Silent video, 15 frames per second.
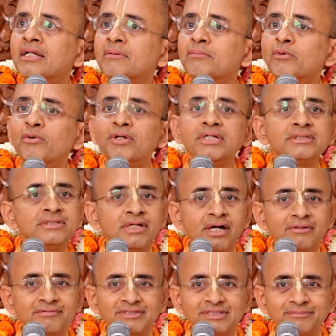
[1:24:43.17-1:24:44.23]
and the moon is
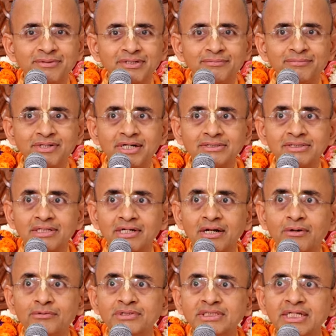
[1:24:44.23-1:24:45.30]
not visible because the
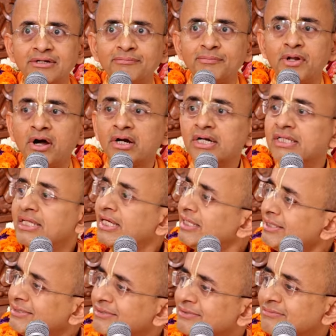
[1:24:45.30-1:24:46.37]
clouds have blocked
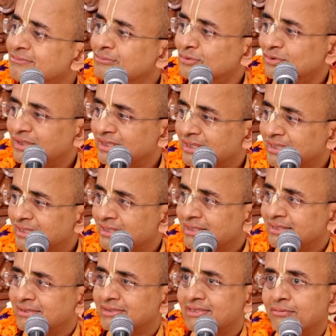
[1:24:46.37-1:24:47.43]
the moon.
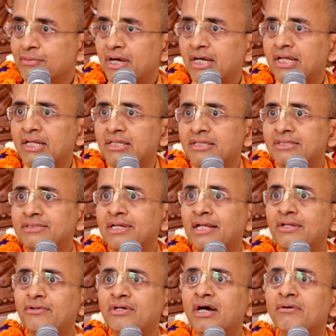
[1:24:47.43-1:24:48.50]
Similarly, in this
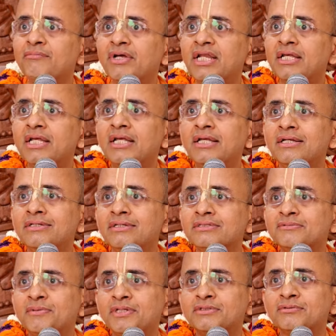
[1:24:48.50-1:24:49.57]
Kali Yuga,
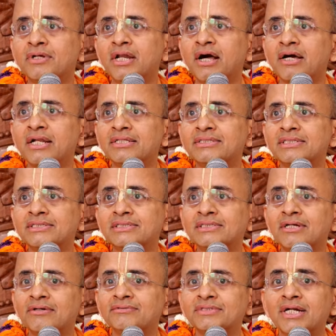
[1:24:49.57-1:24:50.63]
many spiritual
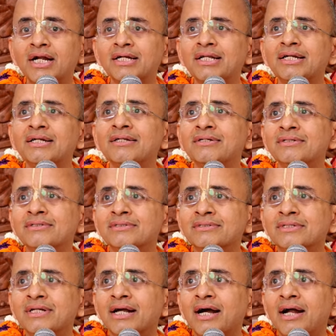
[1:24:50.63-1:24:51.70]
organizations have started
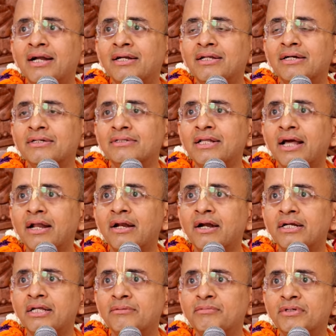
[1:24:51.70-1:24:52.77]
and uh, they are
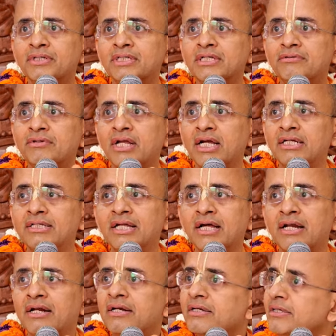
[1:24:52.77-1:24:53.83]
not able to give light
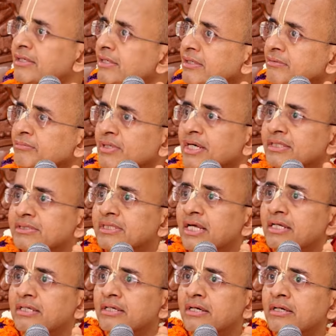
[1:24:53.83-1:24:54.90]
there uh, because
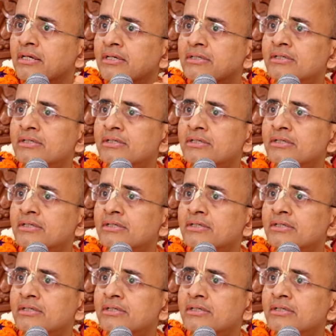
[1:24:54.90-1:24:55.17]
they are